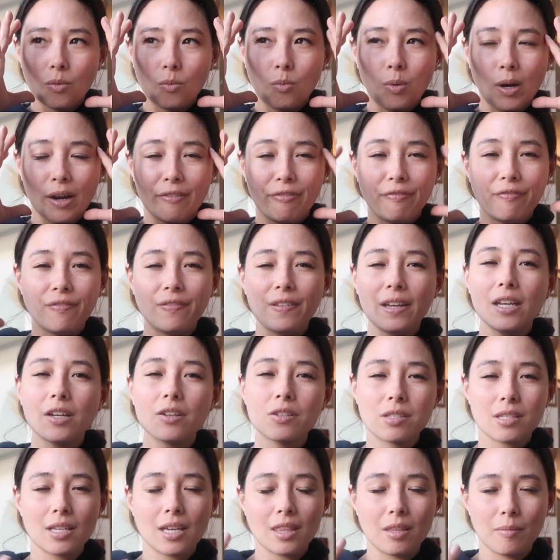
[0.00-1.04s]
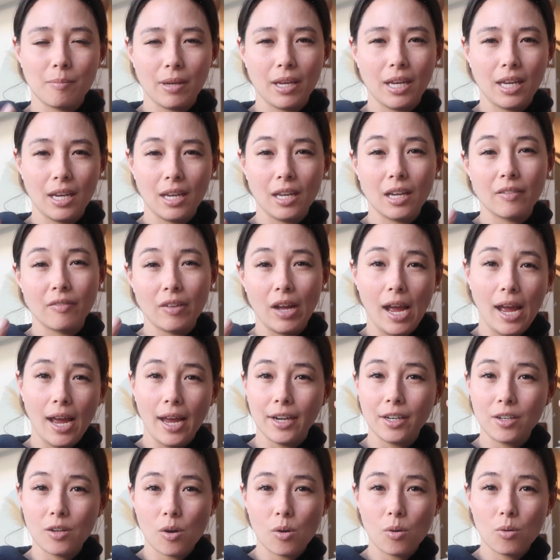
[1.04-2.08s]
what feels like the beginning of a
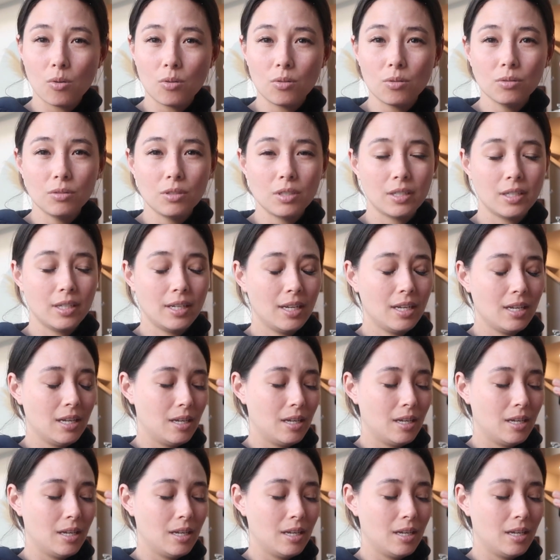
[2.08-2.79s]
head cold.